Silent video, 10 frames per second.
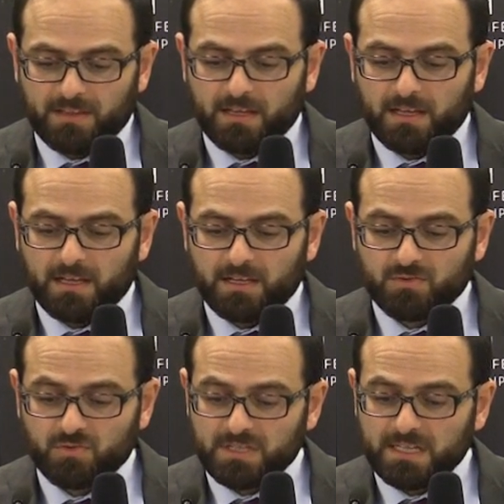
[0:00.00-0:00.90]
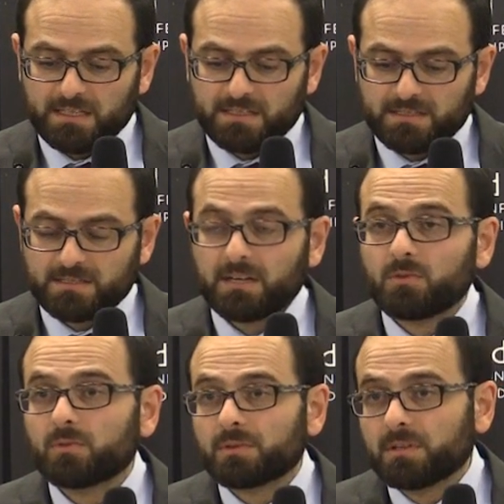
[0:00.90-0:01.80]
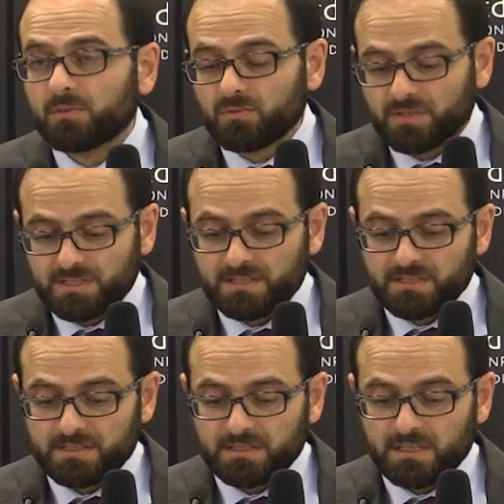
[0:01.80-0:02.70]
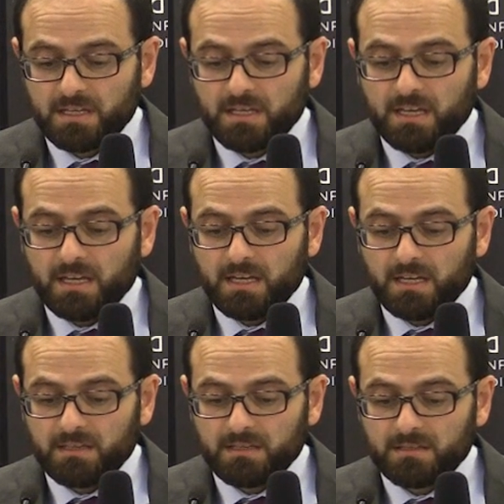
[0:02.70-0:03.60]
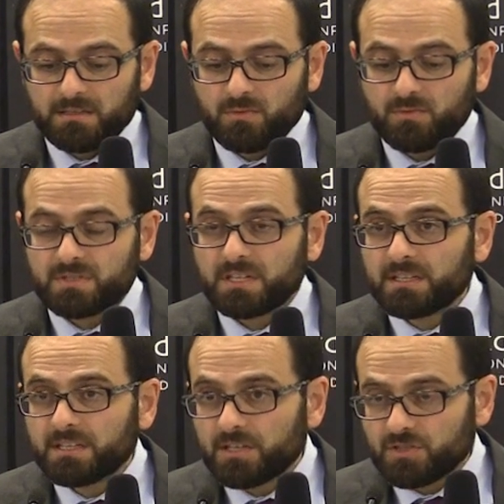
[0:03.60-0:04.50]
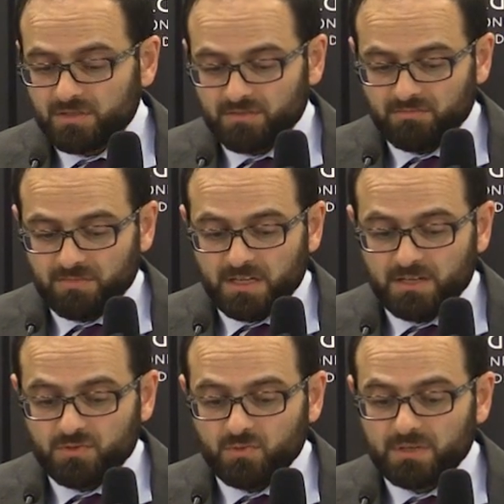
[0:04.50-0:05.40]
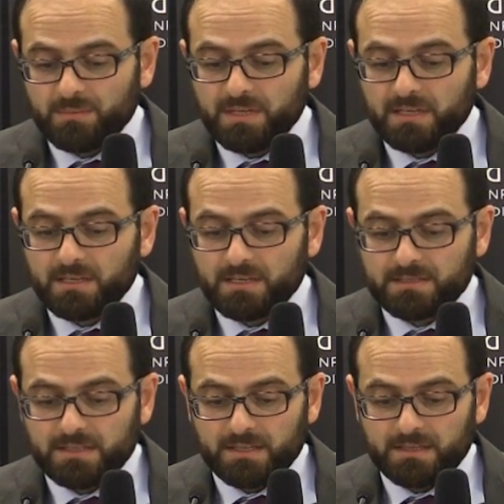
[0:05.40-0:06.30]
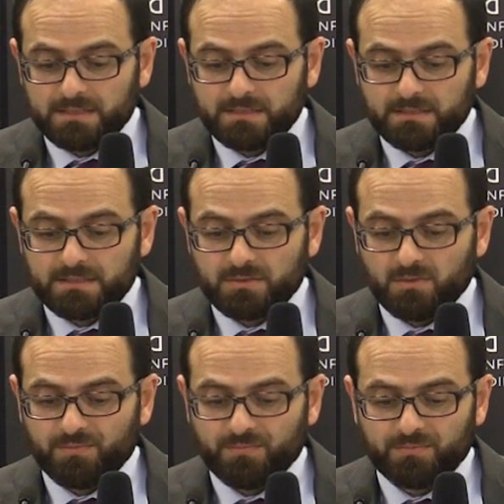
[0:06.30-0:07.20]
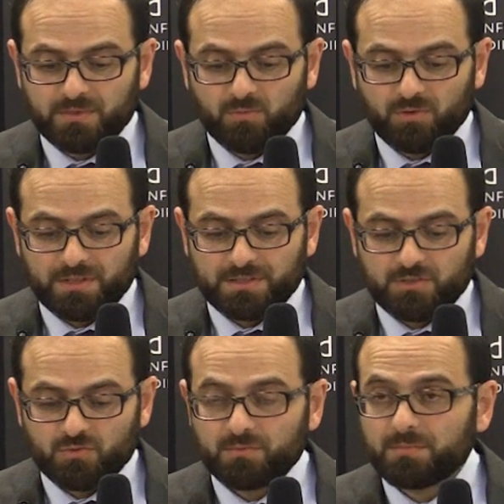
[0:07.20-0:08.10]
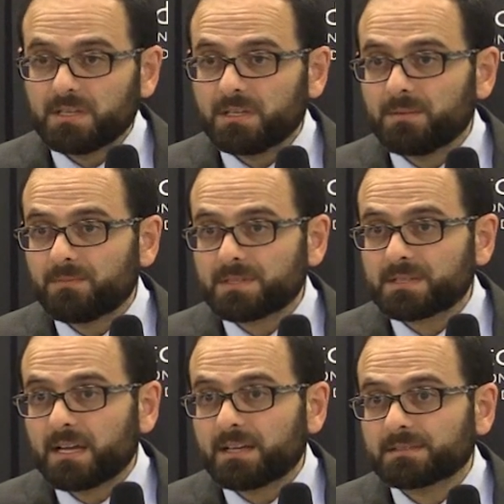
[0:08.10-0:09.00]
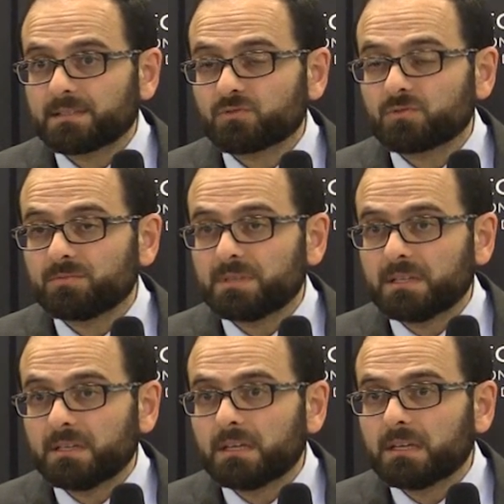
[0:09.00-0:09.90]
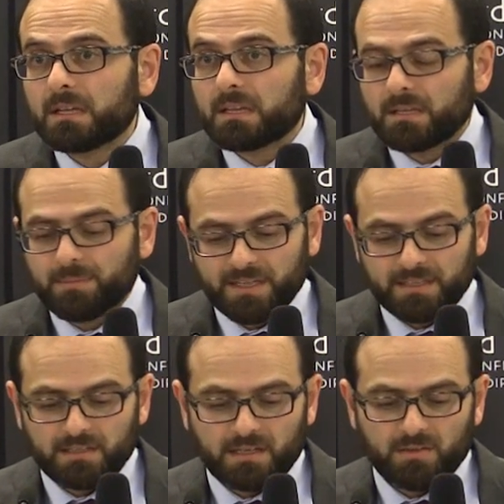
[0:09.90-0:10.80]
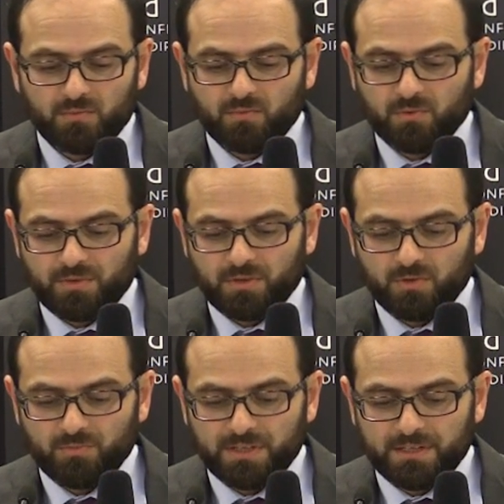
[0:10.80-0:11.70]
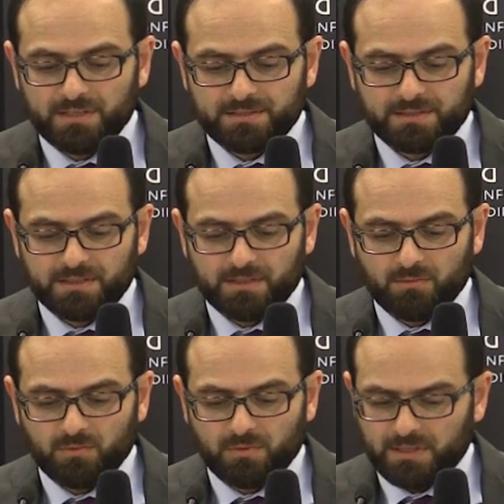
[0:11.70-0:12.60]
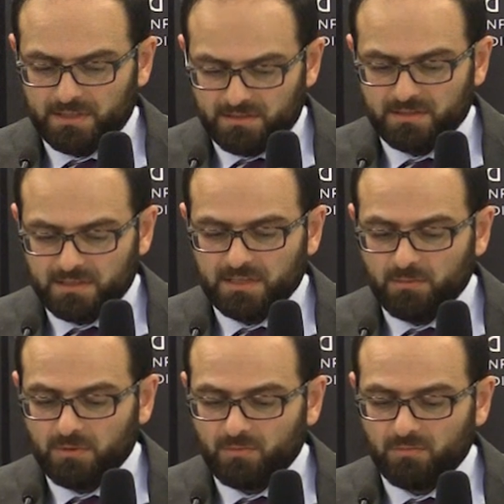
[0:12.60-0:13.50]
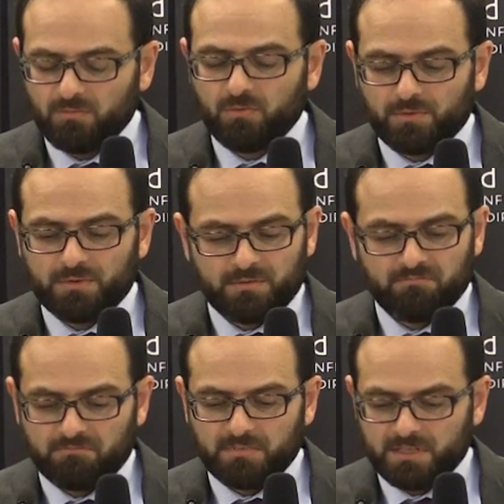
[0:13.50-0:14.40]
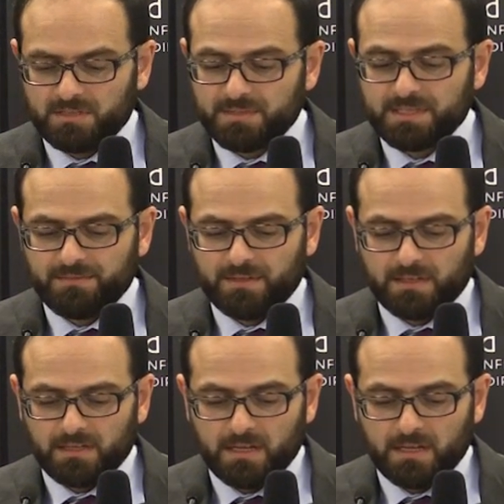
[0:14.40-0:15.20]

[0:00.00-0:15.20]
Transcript: the societies according to justice and consultation. So the meanings and essence of democracy should be emphasized and should be the background for the communities in the world and in our world in specific.